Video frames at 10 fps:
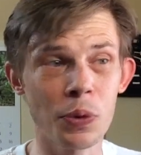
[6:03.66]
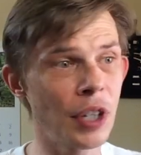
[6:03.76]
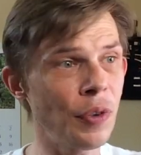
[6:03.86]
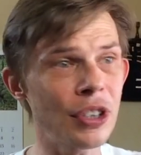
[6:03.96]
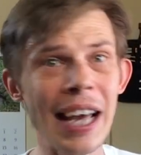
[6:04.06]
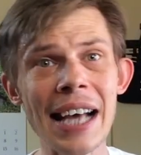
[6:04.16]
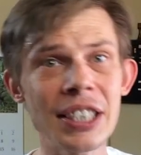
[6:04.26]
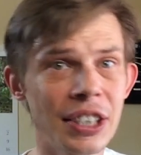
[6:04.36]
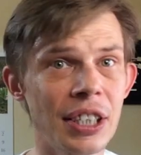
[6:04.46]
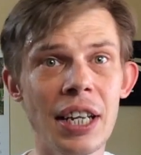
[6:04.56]
with different
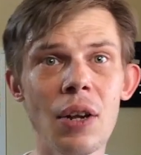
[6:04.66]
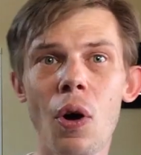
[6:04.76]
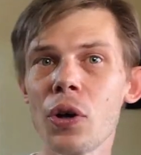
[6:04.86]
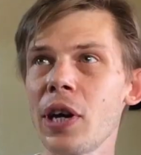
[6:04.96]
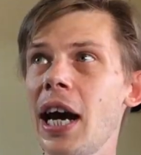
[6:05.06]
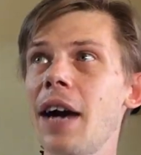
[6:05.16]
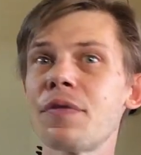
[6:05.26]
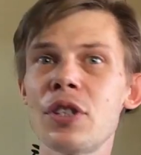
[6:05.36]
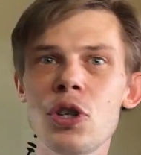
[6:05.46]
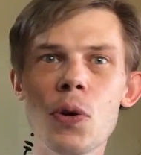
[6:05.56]
tasks in it, all you have
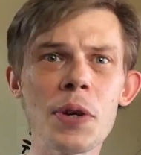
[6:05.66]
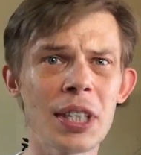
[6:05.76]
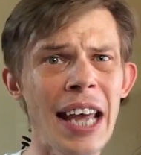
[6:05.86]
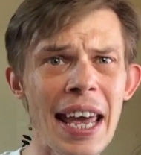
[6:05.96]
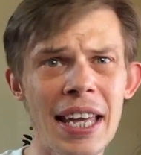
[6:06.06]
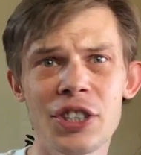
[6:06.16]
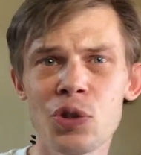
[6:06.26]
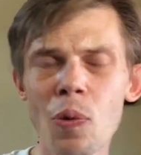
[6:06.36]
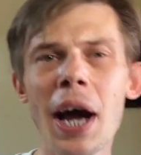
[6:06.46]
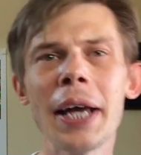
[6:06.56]
to do is tag it
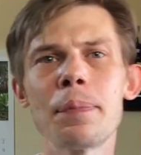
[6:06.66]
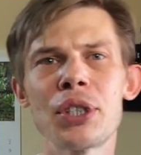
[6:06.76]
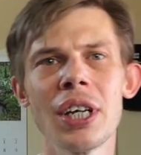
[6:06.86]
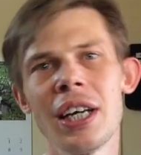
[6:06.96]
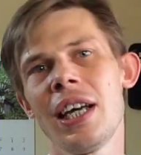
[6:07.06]
Swipes,